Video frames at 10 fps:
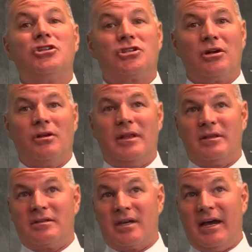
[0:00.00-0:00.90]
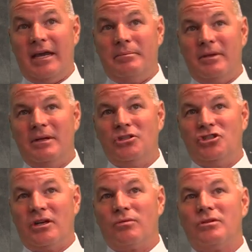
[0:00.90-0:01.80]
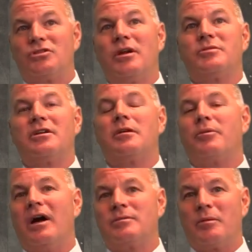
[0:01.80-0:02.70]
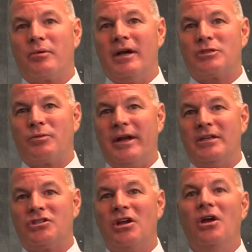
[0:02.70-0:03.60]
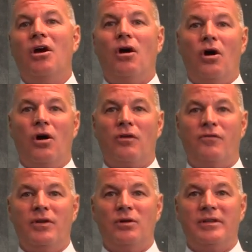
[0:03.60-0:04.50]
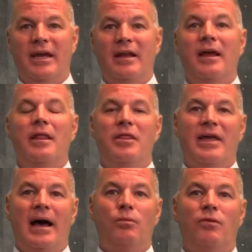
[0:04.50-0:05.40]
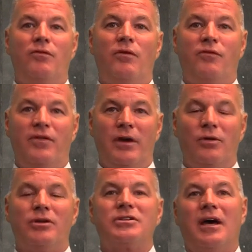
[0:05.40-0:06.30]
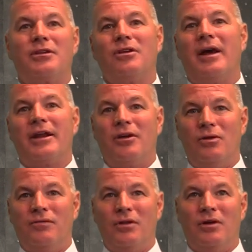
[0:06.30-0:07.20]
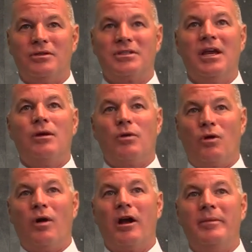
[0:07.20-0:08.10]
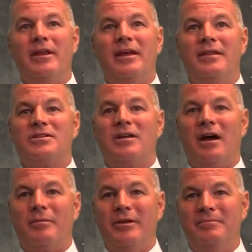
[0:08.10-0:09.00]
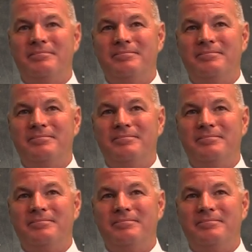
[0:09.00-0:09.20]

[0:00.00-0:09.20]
sure that the type, general description, and approximate price range are filled in. That will fulfill your South Carolina Code of Laws requirement in this document.